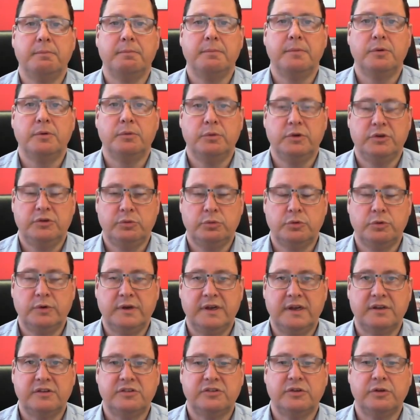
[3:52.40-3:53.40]
which we'll
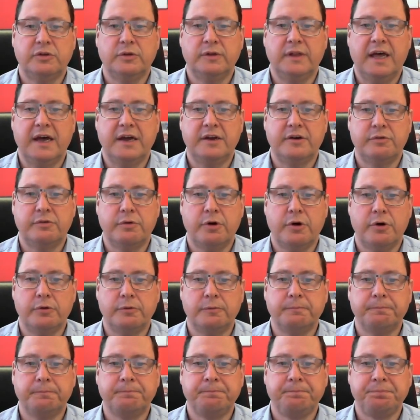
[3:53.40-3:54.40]
get to later on.
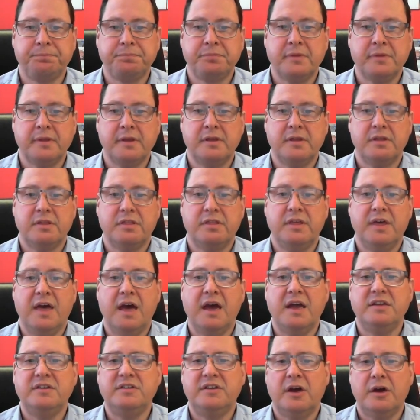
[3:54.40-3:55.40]
The
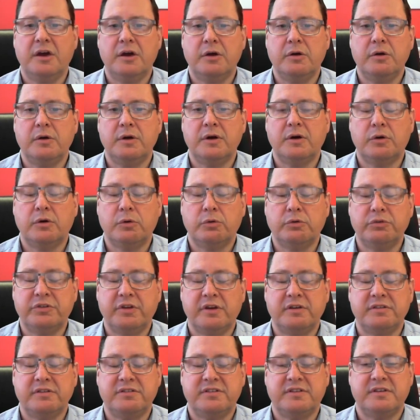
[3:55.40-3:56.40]
ATO
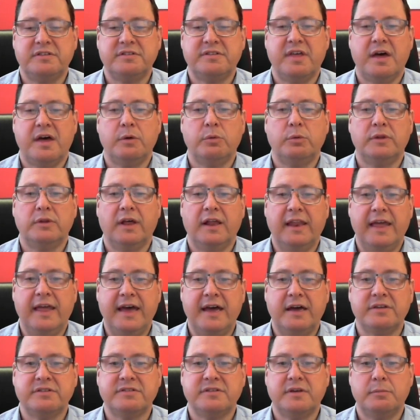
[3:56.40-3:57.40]
also says they will
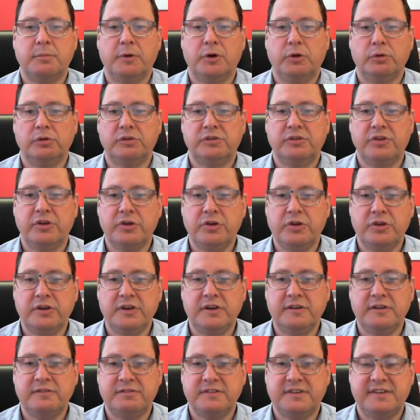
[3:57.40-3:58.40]
allow some
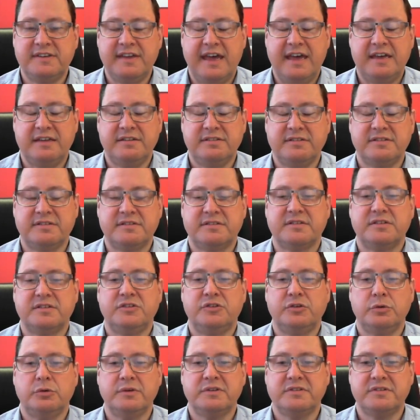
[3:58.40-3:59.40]
alternative tests
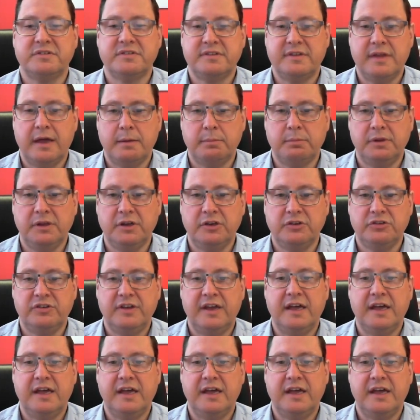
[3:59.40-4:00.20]
to establish